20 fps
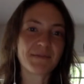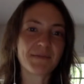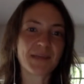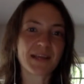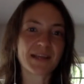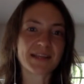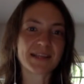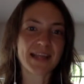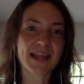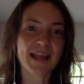
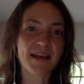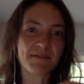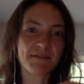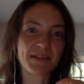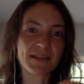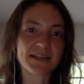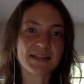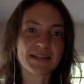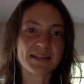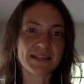because they have
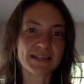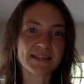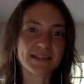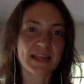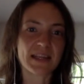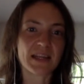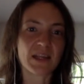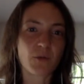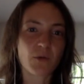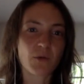the
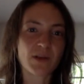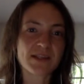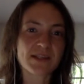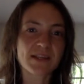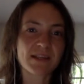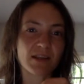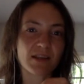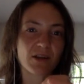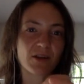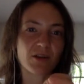skinny ones
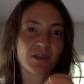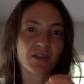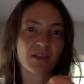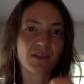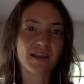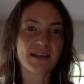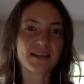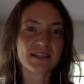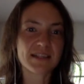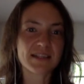and they're
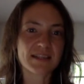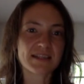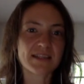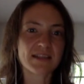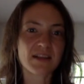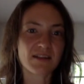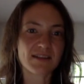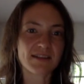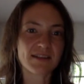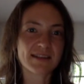nicely
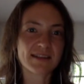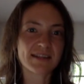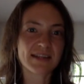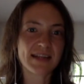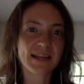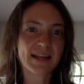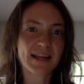salted,